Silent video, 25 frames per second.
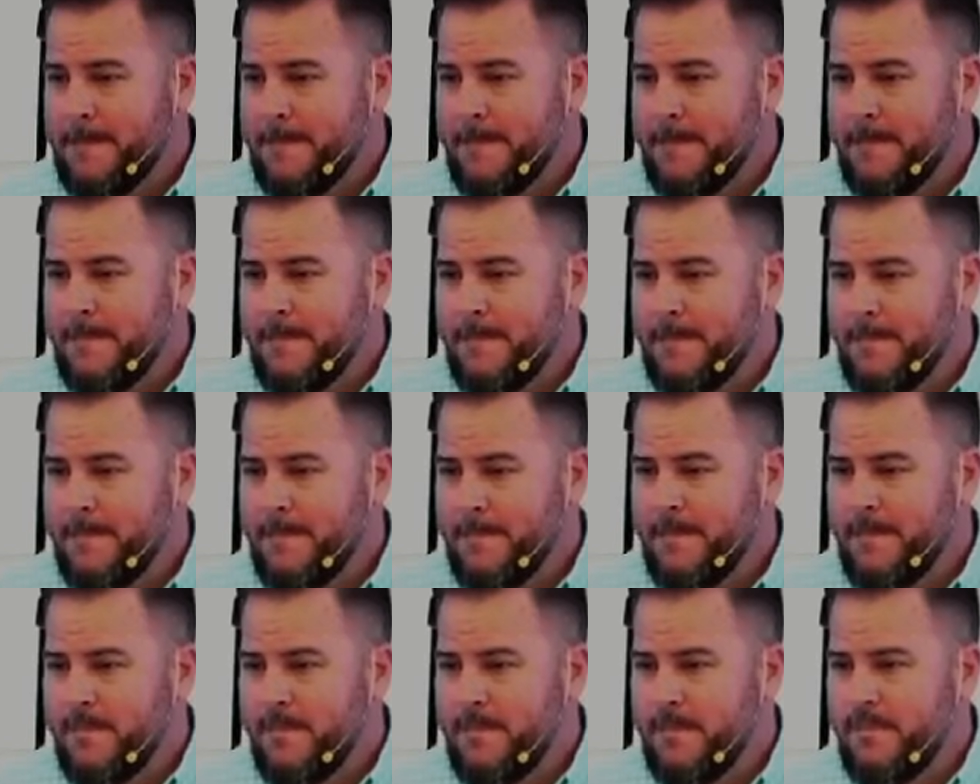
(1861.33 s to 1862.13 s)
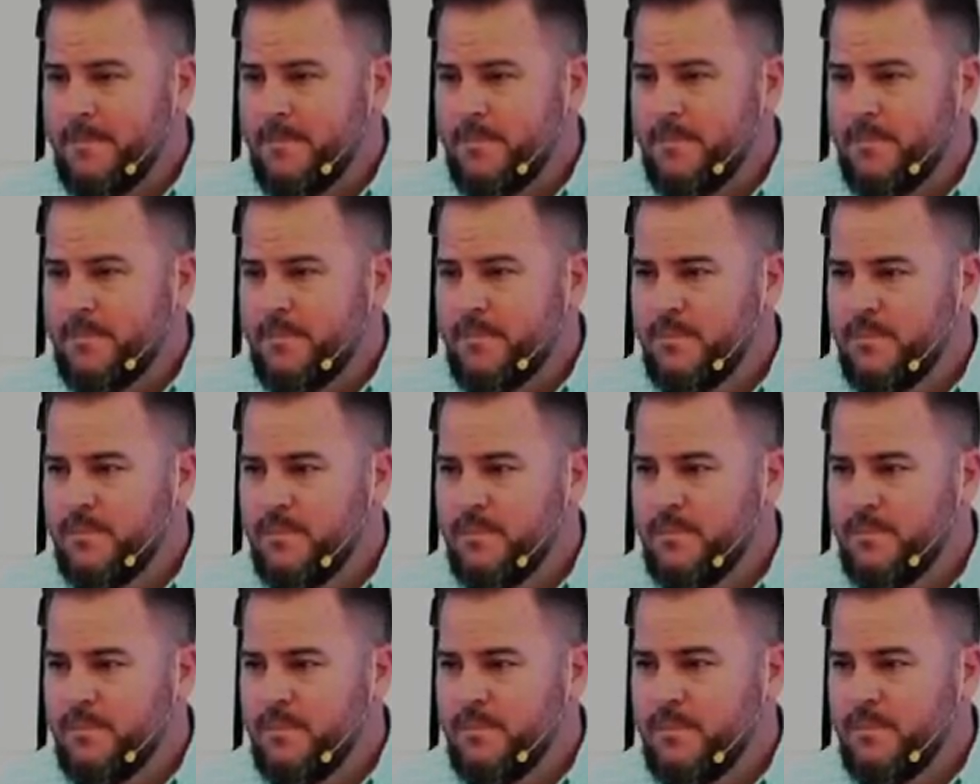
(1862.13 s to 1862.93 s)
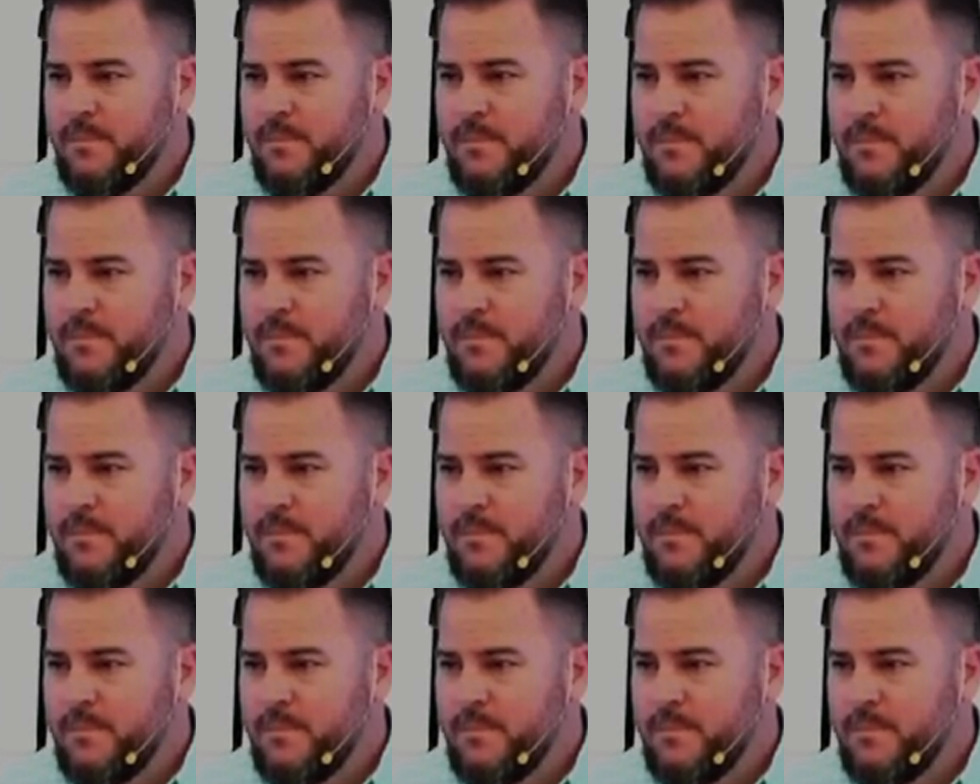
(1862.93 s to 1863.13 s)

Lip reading: (no one is talking)